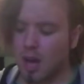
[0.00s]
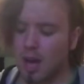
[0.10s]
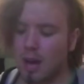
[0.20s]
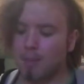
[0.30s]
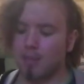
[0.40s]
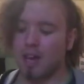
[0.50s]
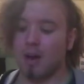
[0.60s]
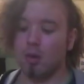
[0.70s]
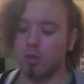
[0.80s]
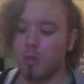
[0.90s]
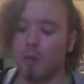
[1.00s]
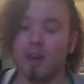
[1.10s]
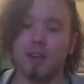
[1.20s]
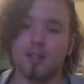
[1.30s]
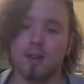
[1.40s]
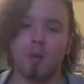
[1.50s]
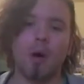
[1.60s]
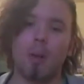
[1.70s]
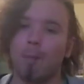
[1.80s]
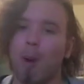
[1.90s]
Yeah, so why would you hate it?
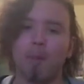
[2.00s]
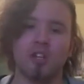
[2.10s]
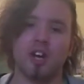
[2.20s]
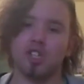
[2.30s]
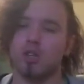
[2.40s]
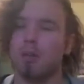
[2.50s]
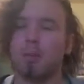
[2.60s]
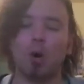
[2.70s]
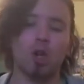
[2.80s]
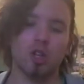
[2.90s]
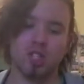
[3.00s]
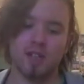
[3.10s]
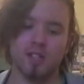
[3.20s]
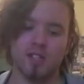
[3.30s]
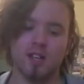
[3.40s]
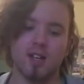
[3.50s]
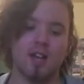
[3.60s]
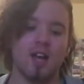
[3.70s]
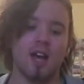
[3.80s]
Well, poor projection, poor longevity,